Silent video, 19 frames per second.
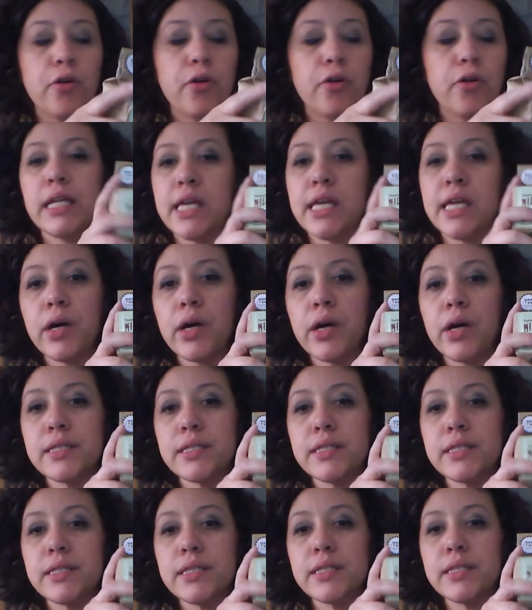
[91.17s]
and he
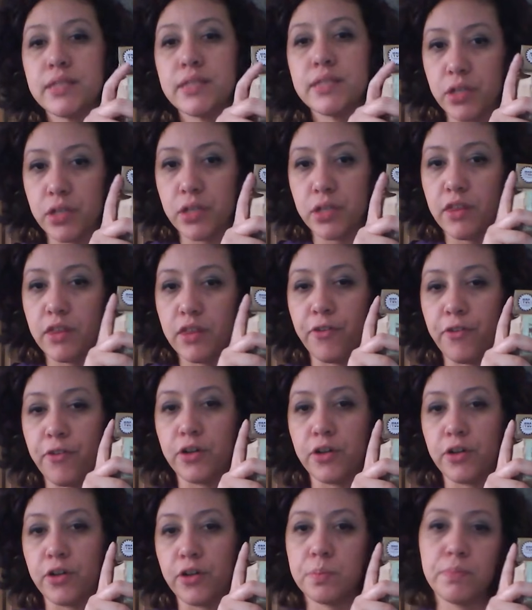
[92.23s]
was essentially the
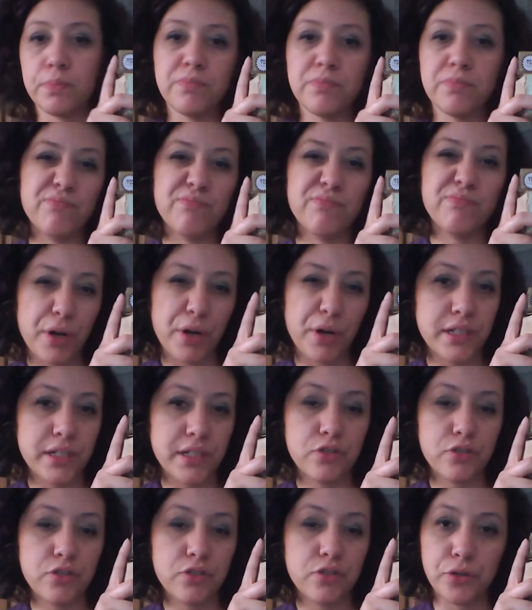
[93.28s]
first
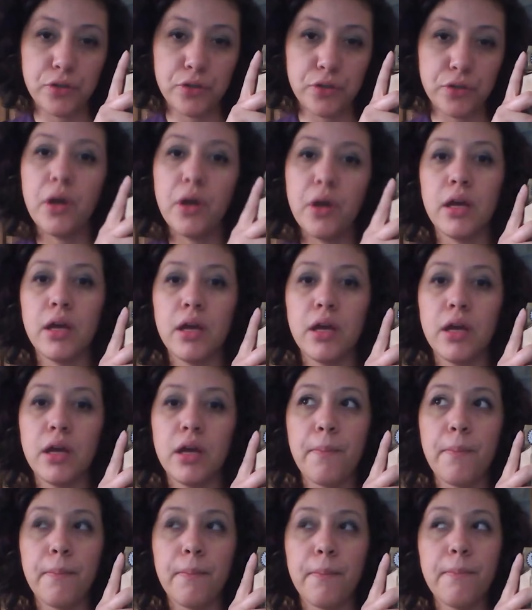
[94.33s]
person to
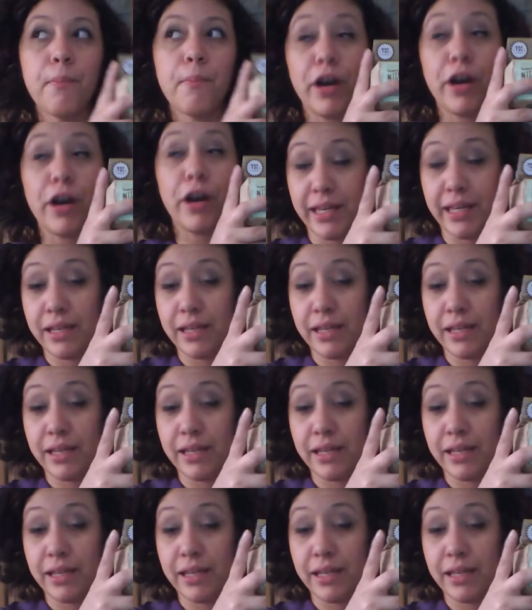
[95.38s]
market